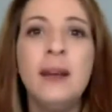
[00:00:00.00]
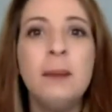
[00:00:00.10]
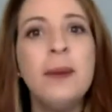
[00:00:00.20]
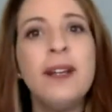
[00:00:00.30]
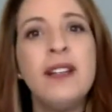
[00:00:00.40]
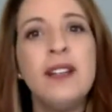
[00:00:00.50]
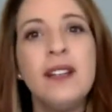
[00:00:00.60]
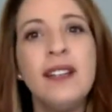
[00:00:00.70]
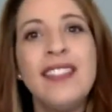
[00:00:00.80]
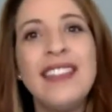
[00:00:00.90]
but
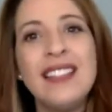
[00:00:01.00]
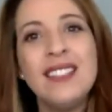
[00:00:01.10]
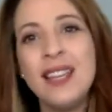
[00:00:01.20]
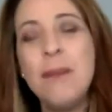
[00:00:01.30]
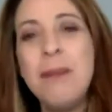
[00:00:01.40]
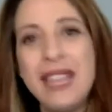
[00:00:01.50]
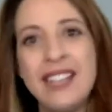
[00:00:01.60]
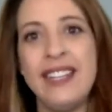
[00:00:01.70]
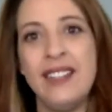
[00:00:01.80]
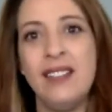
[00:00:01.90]
that's a
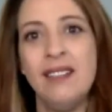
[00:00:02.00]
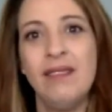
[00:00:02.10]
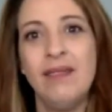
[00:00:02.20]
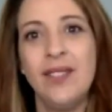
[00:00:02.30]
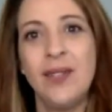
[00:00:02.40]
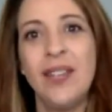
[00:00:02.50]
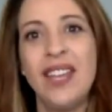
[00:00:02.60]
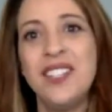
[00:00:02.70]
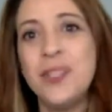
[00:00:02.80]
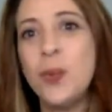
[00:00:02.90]
Band-Aid,
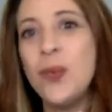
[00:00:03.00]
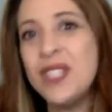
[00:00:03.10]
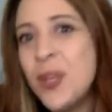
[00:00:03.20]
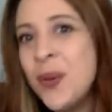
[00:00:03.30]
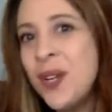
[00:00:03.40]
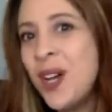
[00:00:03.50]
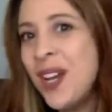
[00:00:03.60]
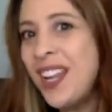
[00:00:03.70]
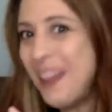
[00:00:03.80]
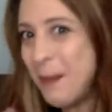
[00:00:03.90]
okay? Because what's going on
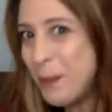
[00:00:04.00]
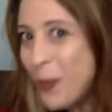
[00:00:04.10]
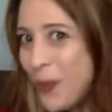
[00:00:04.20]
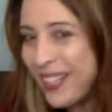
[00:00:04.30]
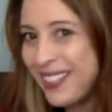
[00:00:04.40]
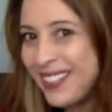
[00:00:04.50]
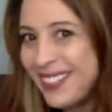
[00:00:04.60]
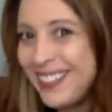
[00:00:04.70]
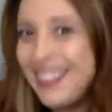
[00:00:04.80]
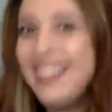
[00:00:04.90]
at that
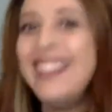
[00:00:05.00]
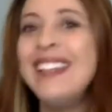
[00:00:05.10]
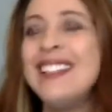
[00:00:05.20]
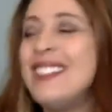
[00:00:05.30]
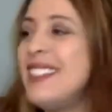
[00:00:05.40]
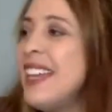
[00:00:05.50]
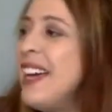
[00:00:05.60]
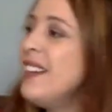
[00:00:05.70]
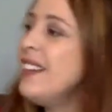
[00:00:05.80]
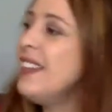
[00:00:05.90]
point is
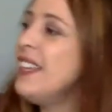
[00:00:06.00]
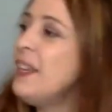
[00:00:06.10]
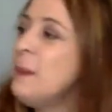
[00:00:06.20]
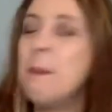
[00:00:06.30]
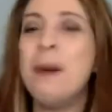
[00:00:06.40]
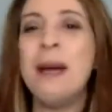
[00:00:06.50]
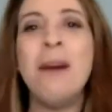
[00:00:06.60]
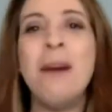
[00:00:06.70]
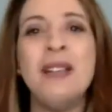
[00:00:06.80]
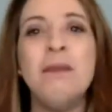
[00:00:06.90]
that by
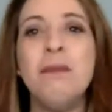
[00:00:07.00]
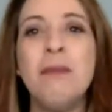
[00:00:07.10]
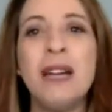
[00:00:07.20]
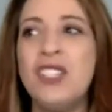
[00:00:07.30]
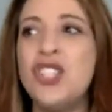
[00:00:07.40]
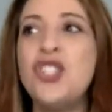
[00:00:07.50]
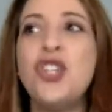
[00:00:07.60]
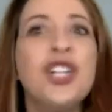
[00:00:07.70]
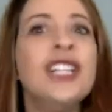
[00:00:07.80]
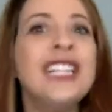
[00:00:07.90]
my
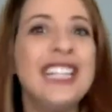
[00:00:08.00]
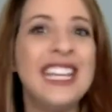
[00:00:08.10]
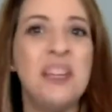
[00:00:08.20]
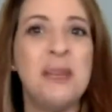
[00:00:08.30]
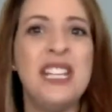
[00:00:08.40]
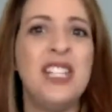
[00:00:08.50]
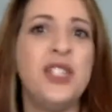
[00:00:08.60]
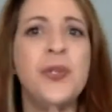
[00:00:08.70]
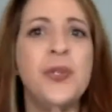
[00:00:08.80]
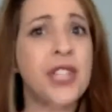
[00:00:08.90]
startling him
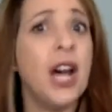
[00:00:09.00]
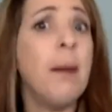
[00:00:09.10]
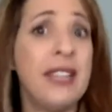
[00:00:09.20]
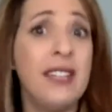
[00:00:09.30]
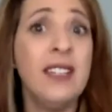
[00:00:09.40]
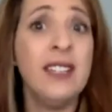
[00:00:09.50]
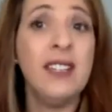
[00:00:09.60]
into stopping,